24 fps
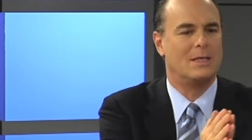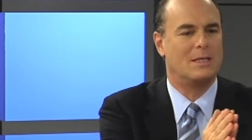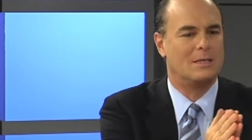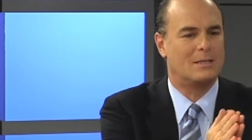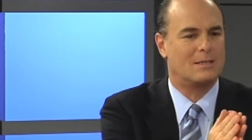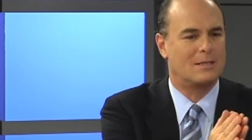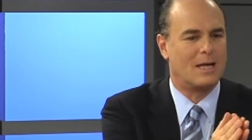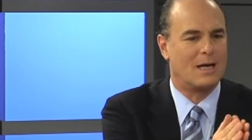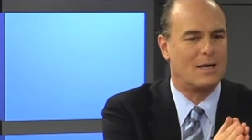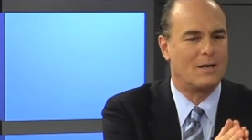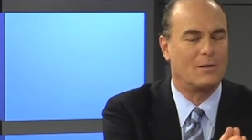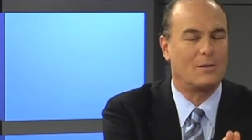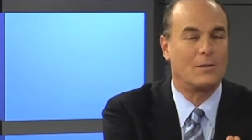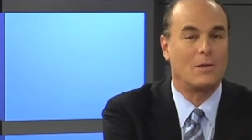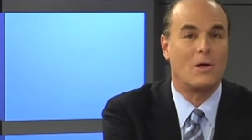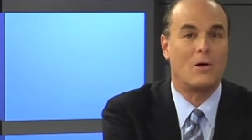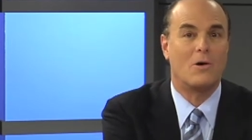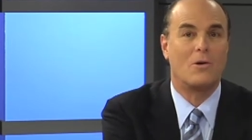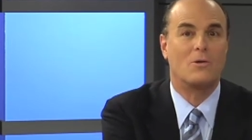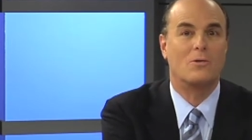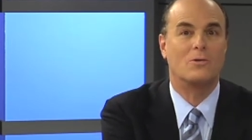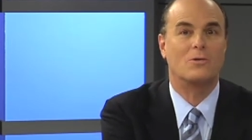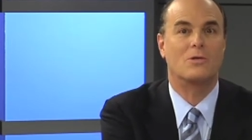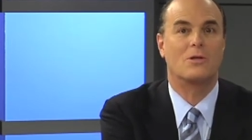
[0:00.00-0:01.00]
say
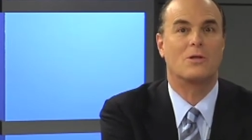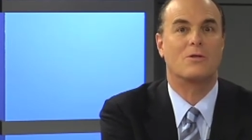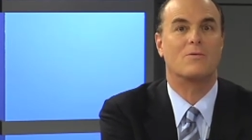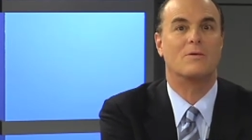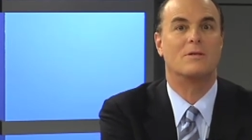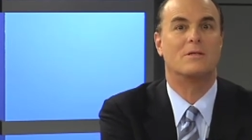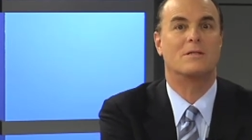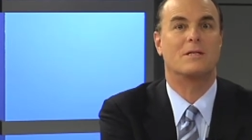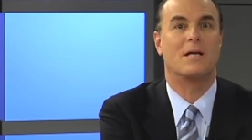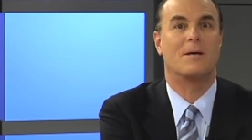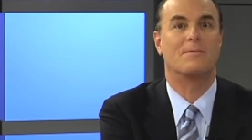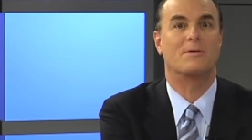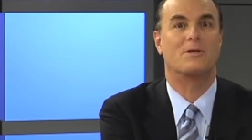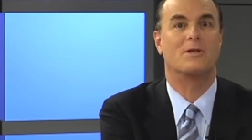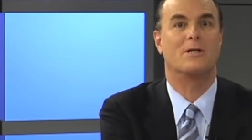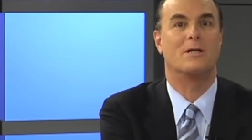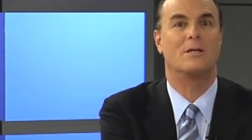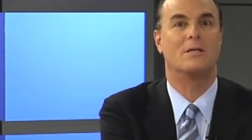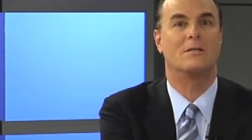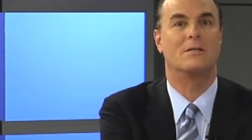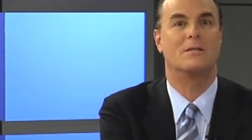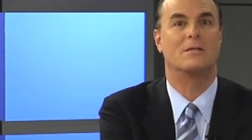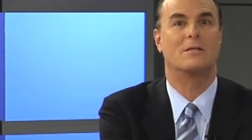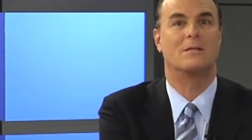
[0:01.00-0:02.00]
hello to the
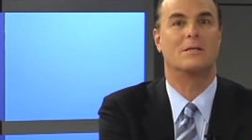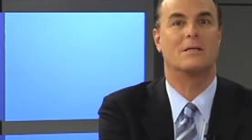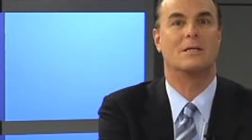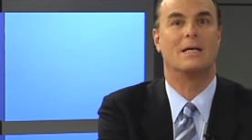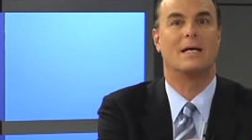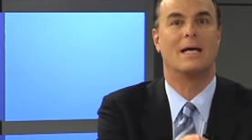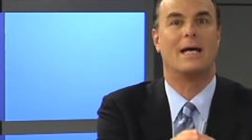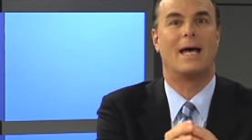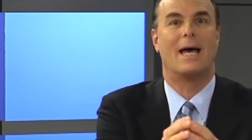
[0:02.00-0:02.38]
receptionist